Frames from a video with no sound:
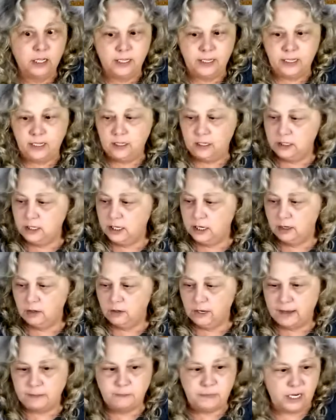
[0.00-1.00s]

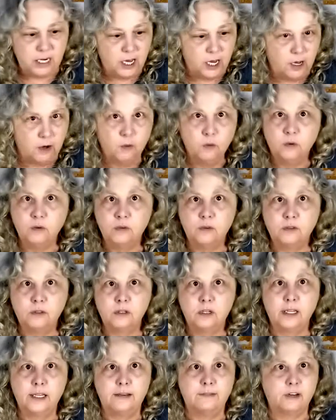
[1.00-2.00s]
definitely, you know, let me
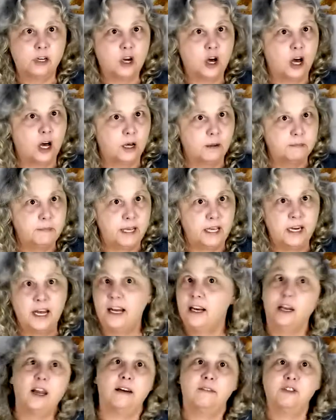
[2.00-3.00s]
know. Leave a
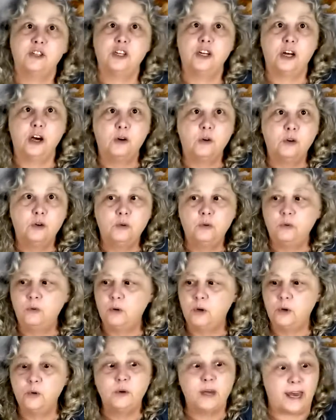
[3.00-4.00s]
comment. I'd love to
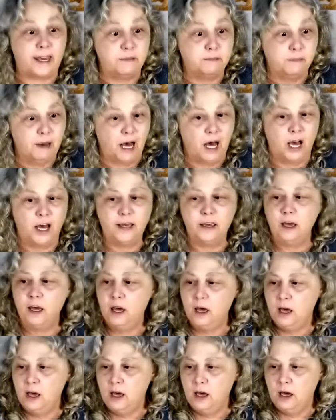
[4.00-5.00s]
know who came
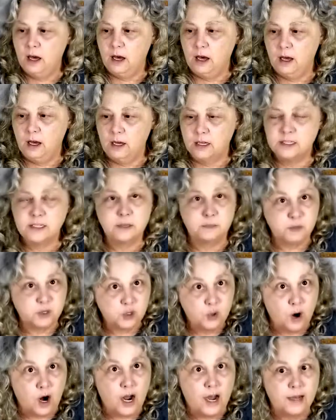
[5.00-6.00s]
by.
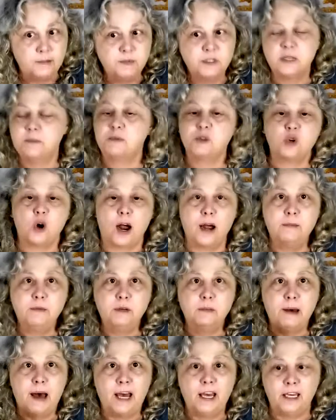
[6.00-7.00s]
Subscribe
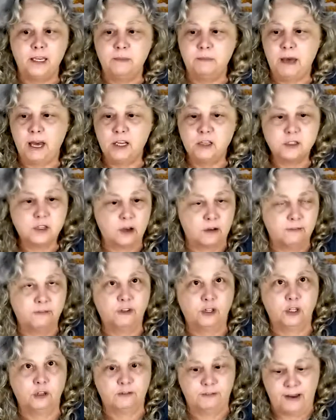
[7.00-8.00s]
to my
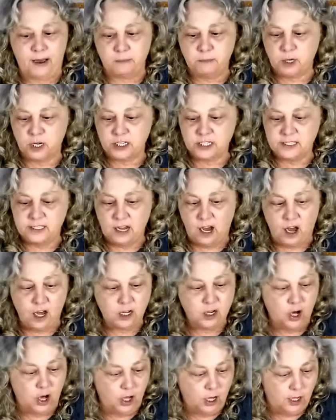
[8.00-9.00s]
emails on
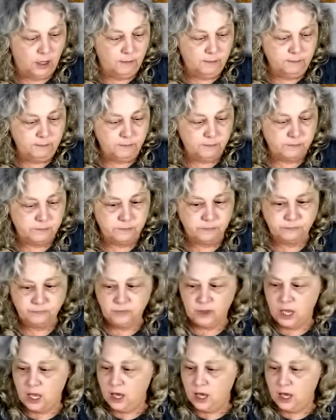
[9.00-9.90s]
fullerfabrics.com.